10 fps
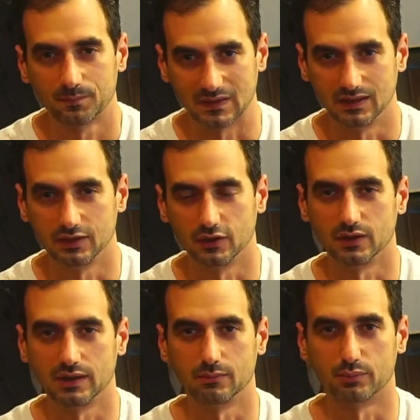
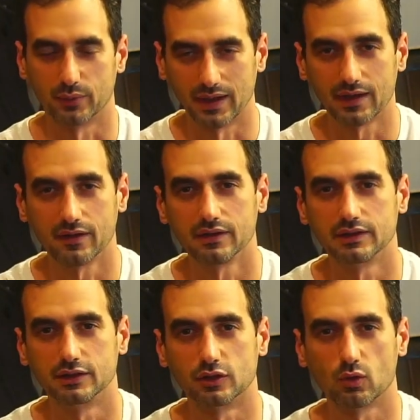in prayer,
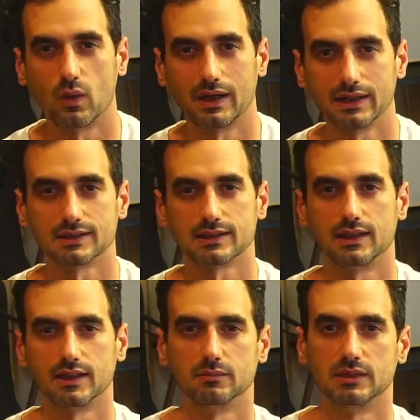in your quiet time,